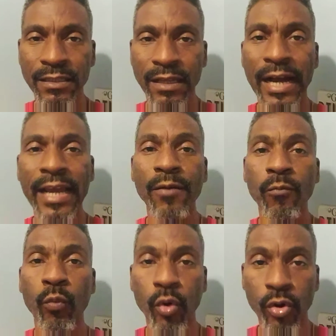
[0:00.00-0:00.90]
I
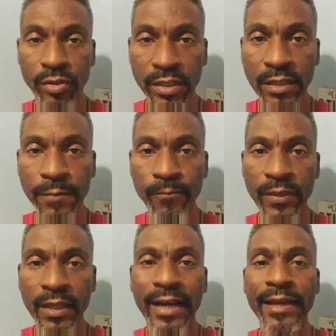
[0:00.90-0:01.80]
am worthy.
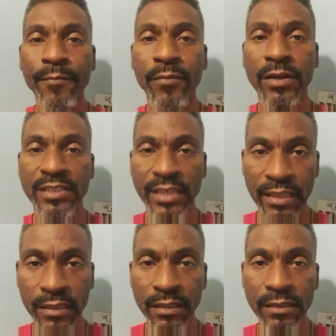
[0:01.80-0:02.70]
I am
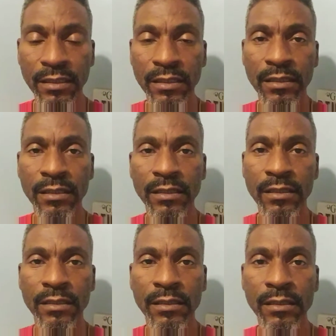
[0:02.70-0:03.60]
articulate.
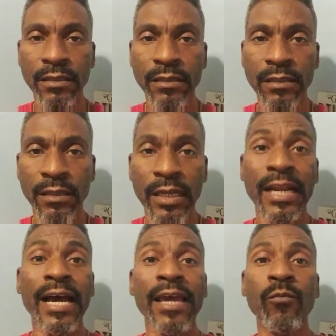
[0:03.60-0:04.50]
And
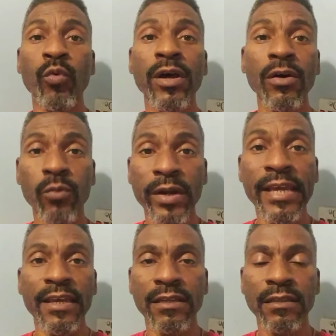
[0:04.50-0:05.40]
I am well
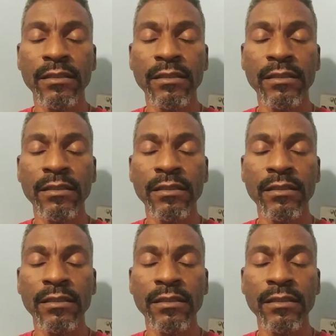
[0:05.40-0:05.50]
read.